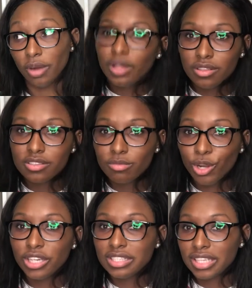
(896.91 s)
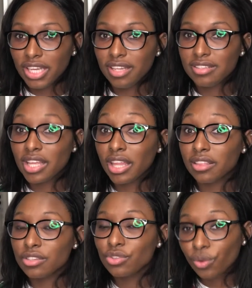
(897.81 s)
I'm one of the smartest kids in
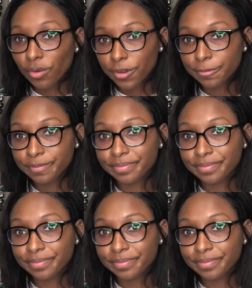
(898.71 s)
the school.